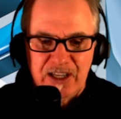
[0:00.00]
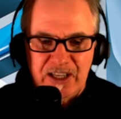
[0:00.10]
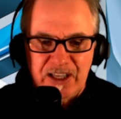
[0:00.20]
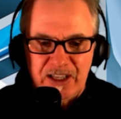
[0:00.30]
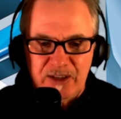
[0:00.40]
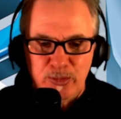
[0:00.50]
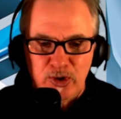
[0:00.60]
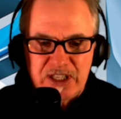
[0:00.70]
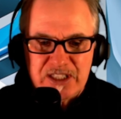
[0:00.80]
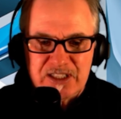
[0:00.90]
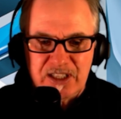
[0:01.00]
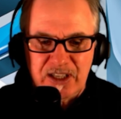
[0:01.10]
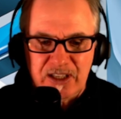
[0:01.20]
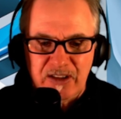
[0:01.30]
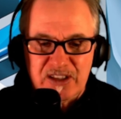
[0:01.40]
But it's
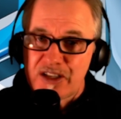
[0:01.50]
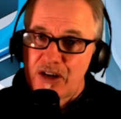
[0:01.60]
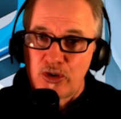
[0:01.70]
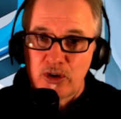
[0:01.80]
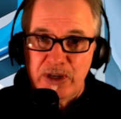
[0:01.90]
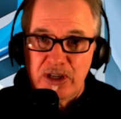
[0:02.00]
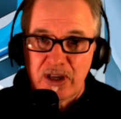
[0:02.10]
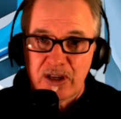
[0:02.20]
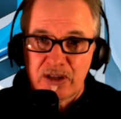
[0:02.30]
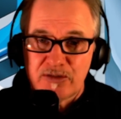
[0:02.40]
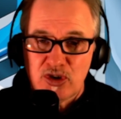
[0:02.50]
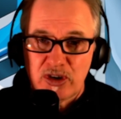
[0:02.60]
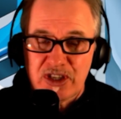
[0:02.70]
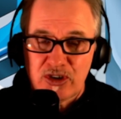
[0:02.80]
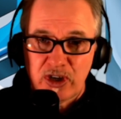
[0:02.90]
not going to be
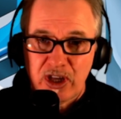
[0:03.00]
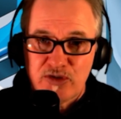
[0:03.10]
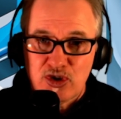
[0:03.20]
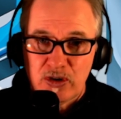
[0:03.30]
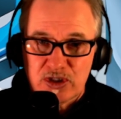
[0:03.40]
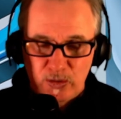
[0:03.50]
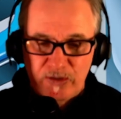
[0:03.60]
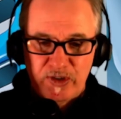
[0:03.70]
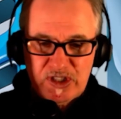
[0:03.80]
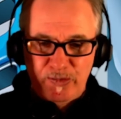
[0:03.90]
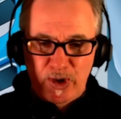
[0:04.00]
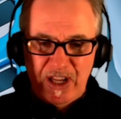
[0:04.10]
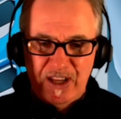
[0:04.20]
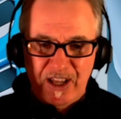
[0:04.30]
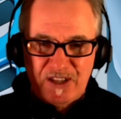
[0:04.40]
it's not going to give Jaws a run for its
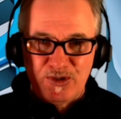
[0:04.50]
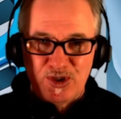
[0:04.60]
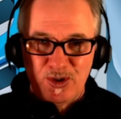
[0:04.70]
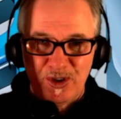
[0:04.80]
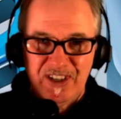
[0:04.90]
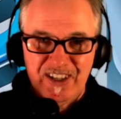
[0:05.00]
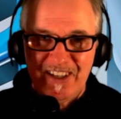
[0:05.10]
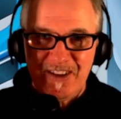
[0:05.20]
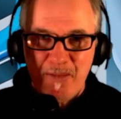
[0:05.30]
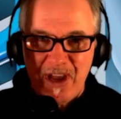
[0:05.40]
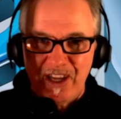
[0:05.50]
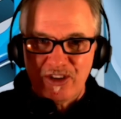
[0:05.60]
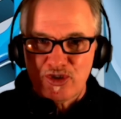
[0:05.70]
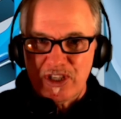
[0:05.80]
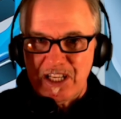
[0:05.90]
money, that's for sure. The Meg in
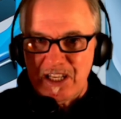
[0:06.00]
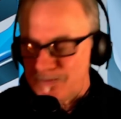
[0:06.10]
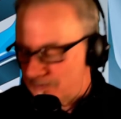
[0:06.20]
3D.